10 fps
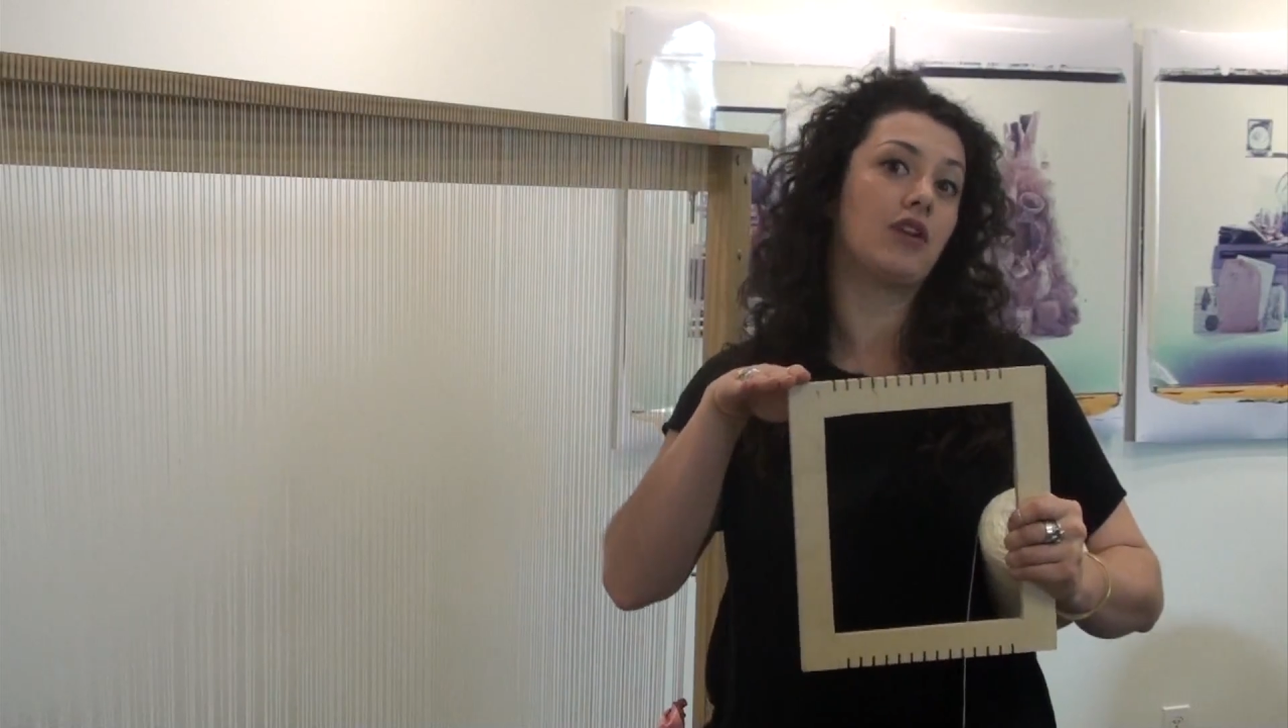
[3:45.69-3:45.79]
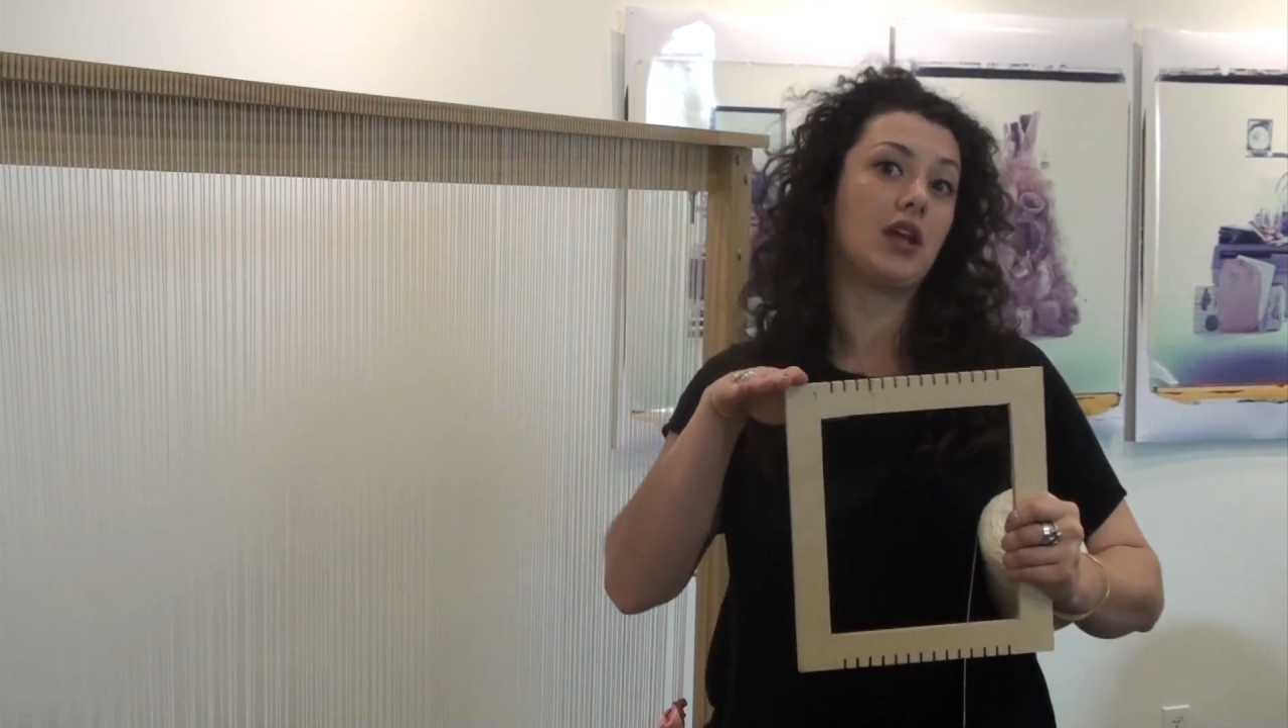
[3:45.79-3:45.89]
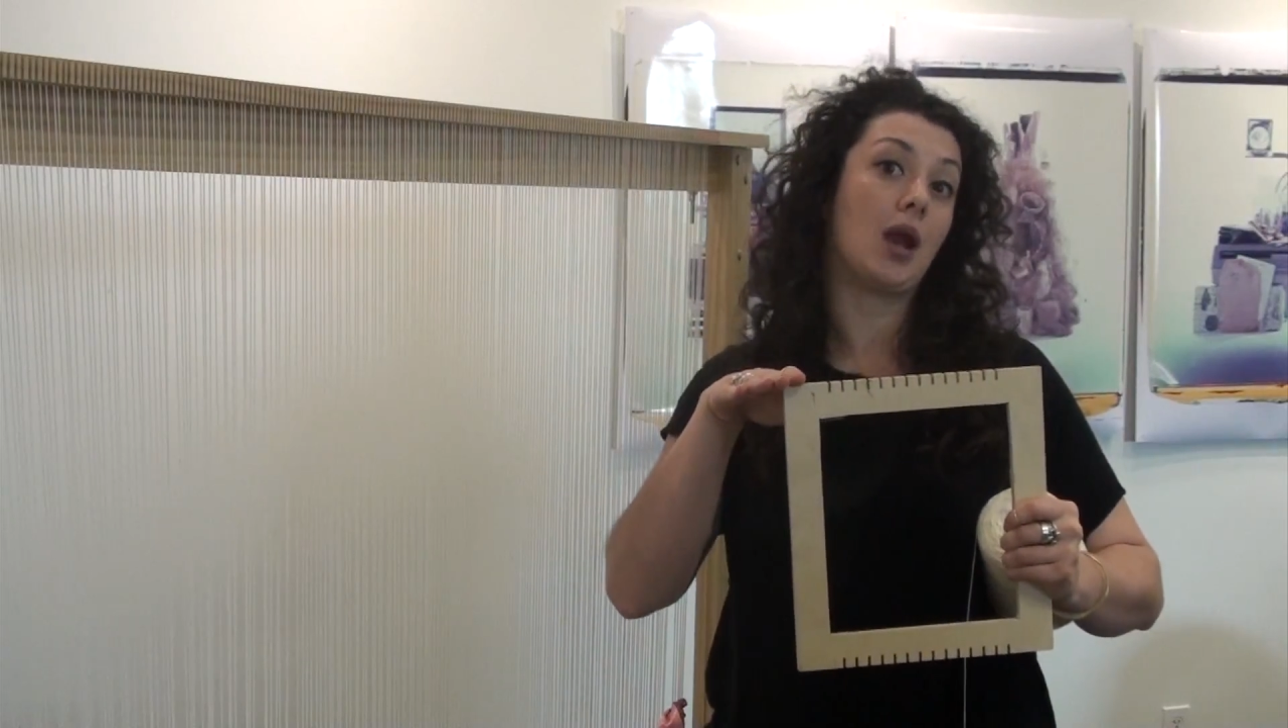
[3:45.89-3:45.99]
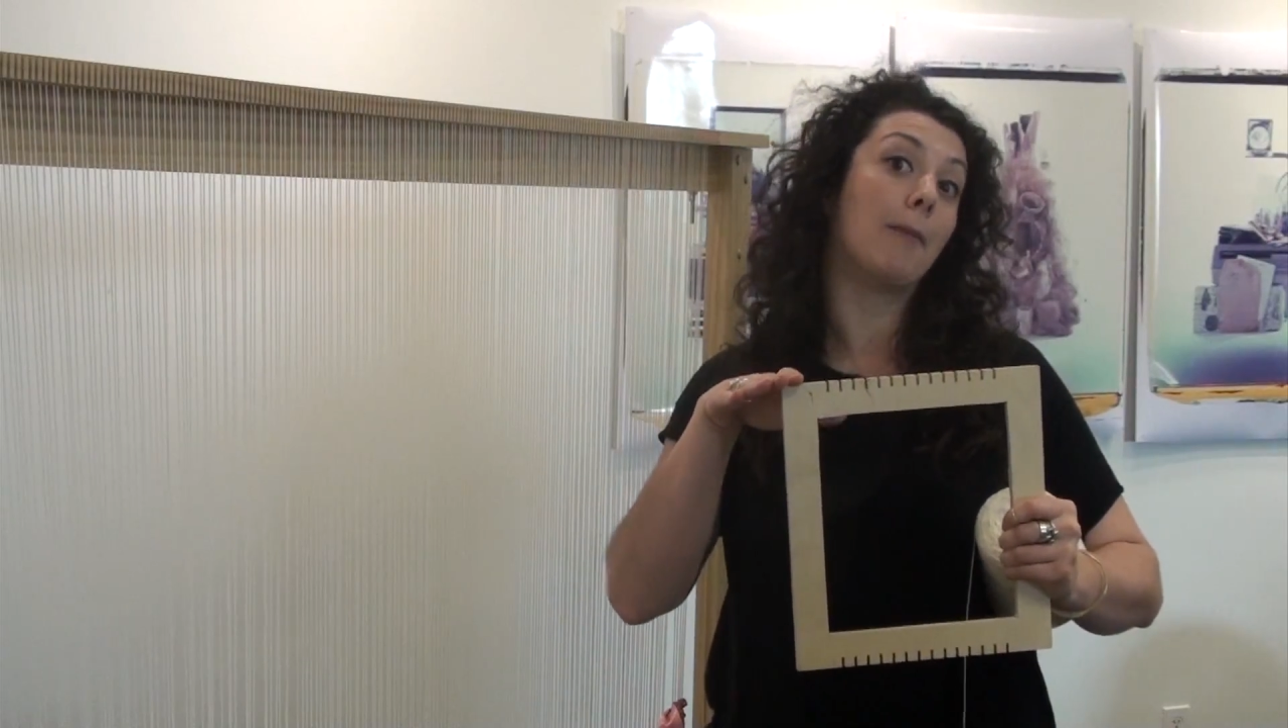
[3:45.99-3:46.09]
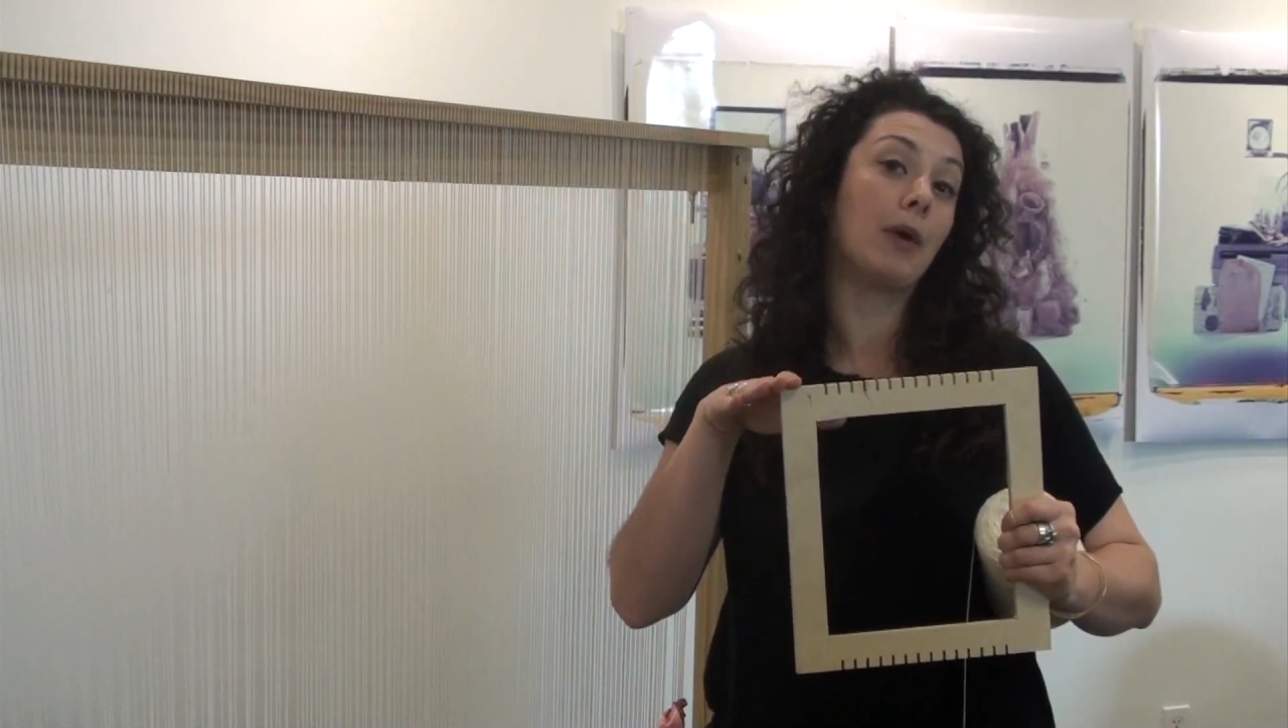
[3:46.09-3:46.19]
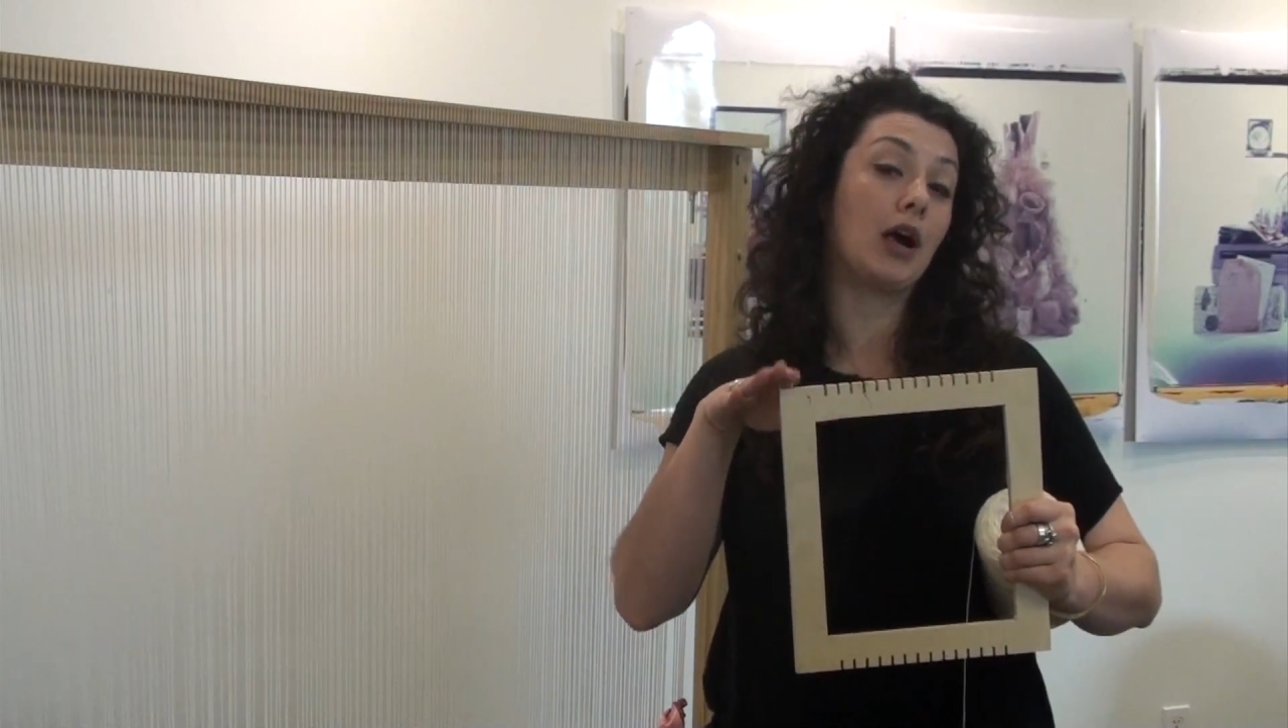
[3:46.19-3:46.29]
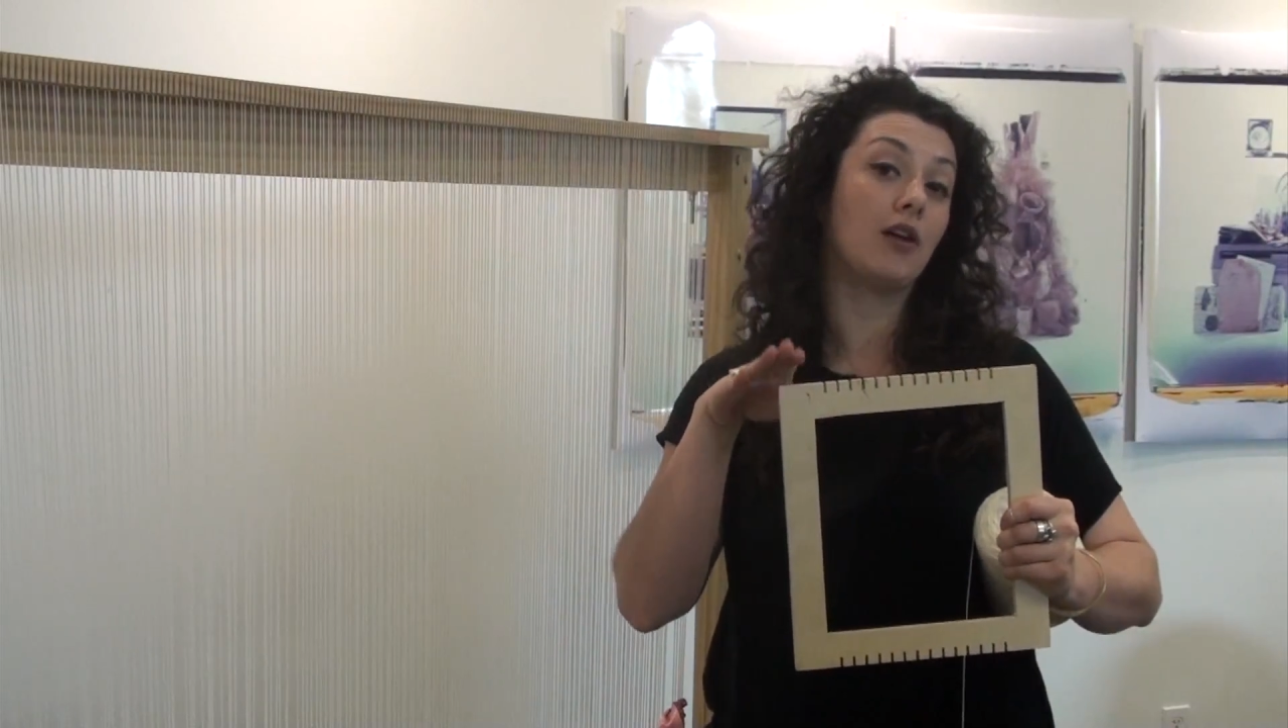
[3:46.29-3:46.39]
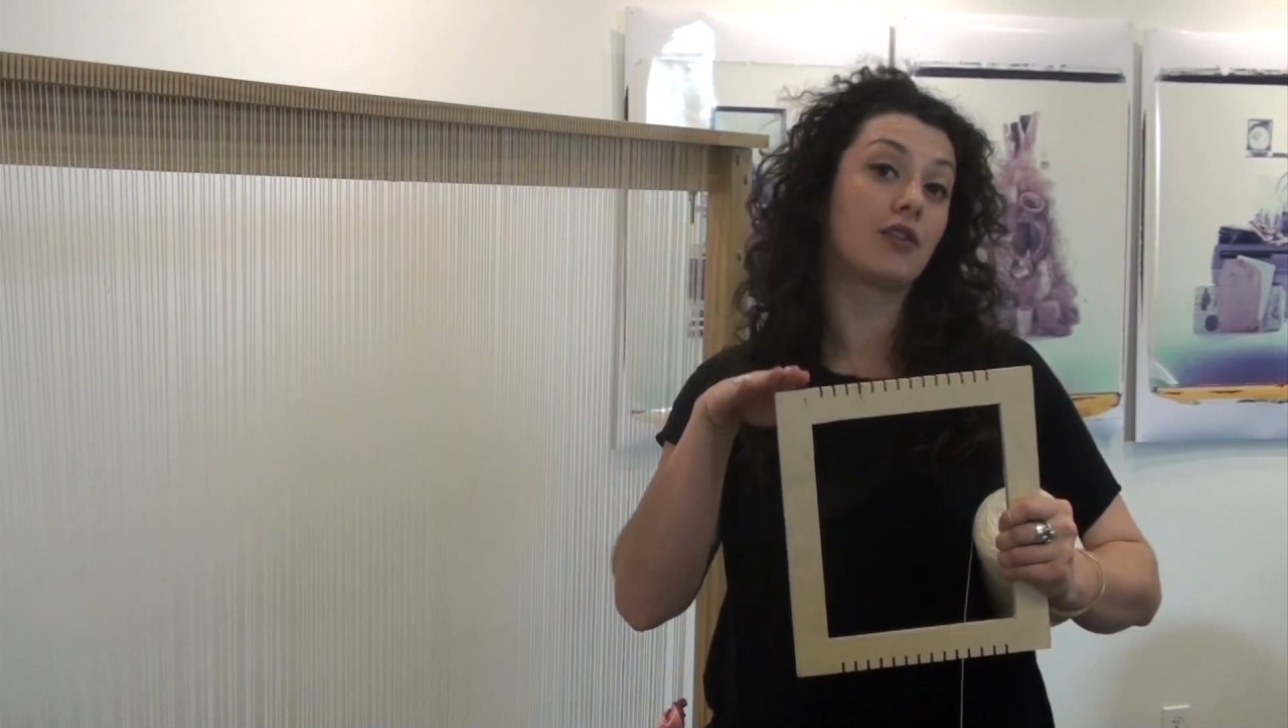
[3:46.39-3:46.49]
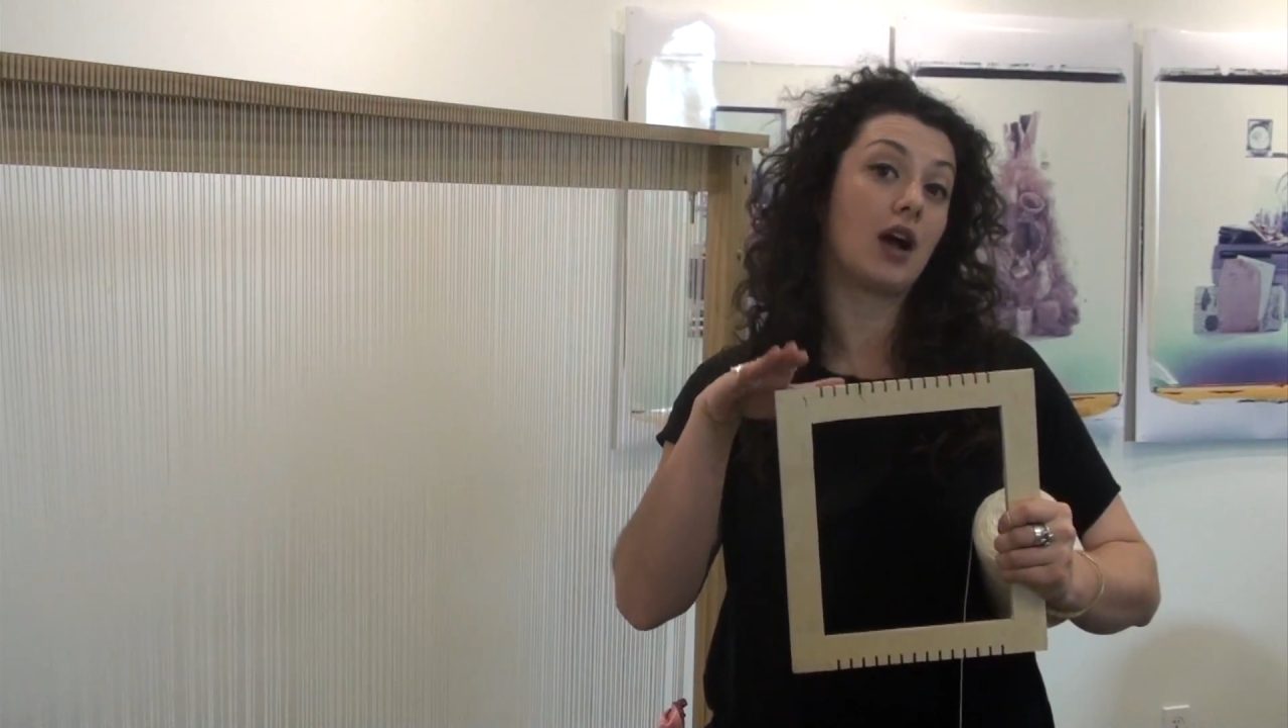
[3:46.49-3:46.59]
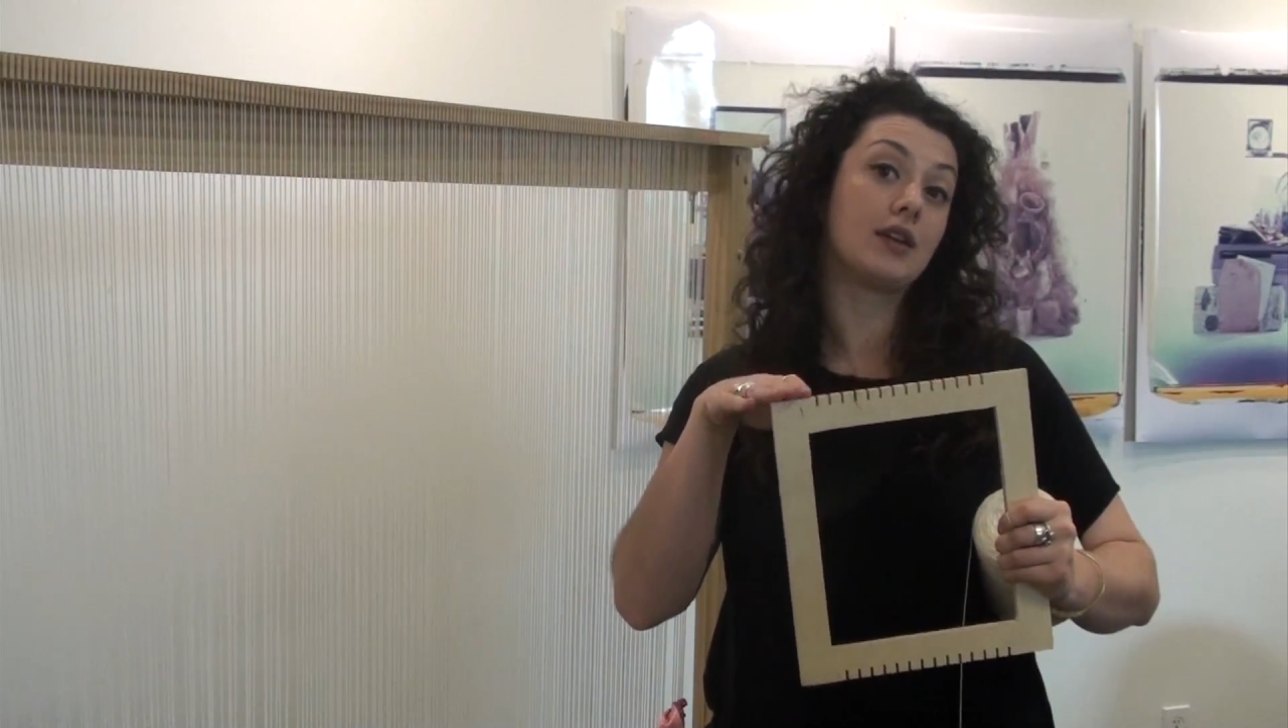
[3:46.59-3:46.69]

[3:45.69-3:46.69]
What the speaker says: even number of